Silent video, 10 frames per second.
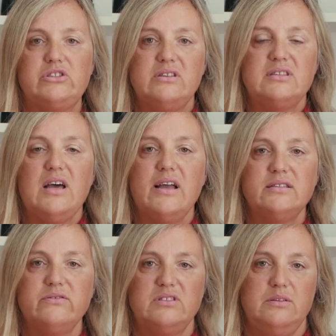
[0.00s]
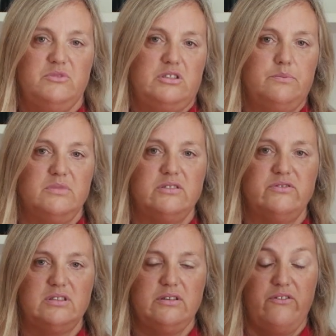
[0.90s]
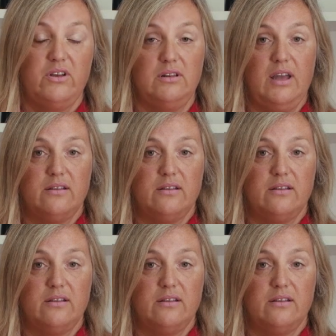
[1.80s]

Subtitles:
So the signs and symptoms of cervical